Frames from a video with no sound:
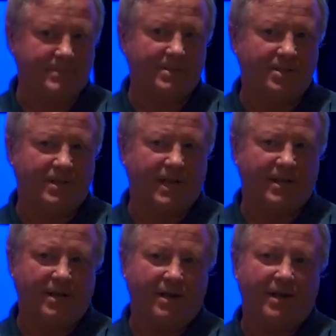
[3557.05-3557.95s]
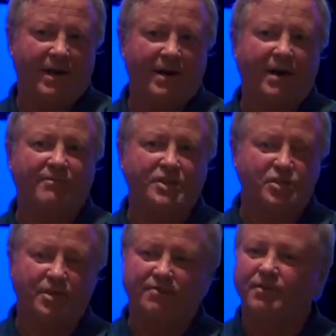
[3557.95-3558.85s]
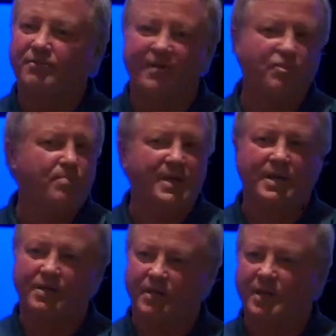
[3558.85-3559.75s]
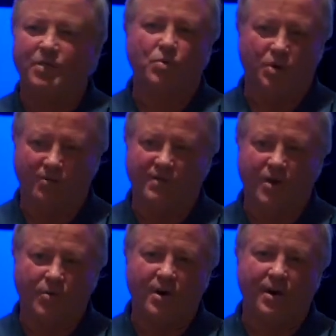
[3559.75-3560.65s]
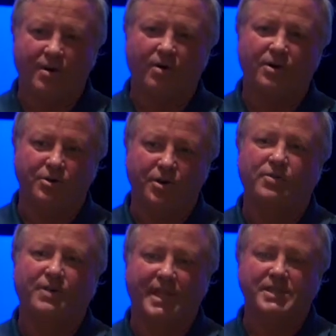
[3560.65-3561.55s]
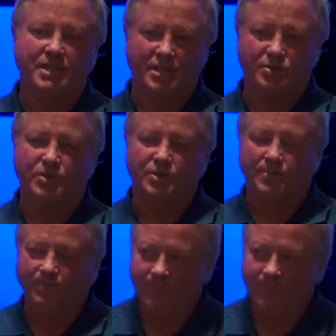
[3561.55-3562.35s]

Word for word: Okay? And obviously, if you've ever been in, in the world of networking at all, you know that that's not true.